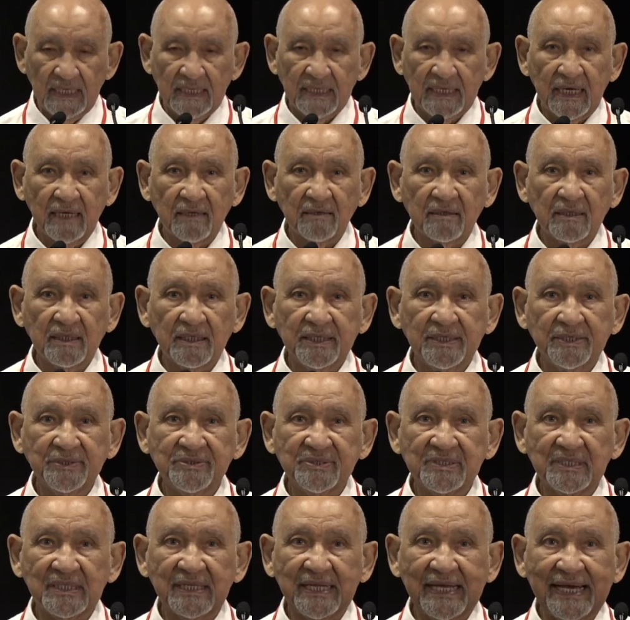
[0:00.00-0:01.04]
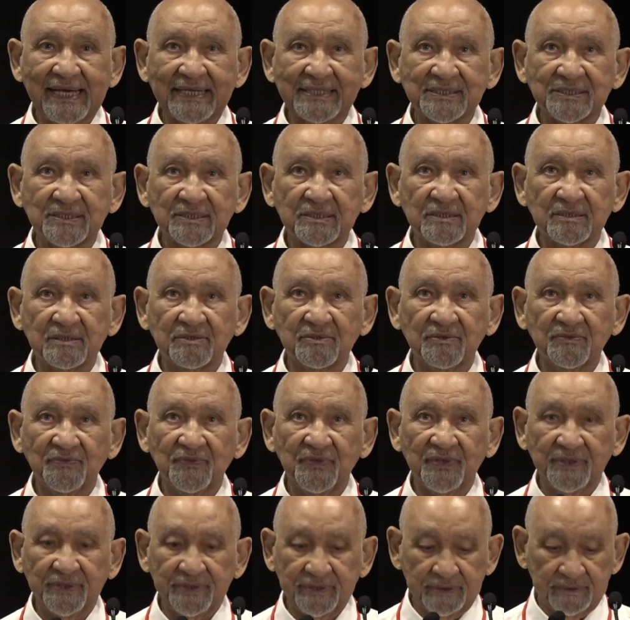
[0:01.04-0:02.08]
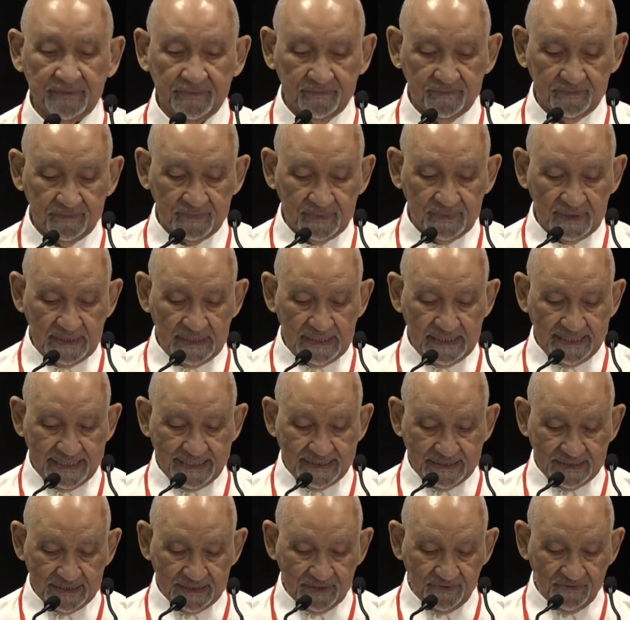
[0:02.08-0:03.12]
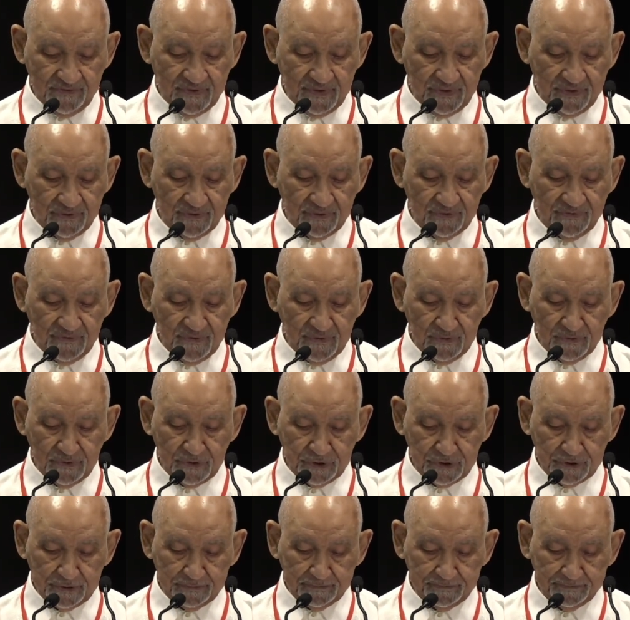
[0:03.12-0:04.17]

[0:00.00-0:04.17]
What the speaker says: Now, here's the last fear. That's the fear of the future.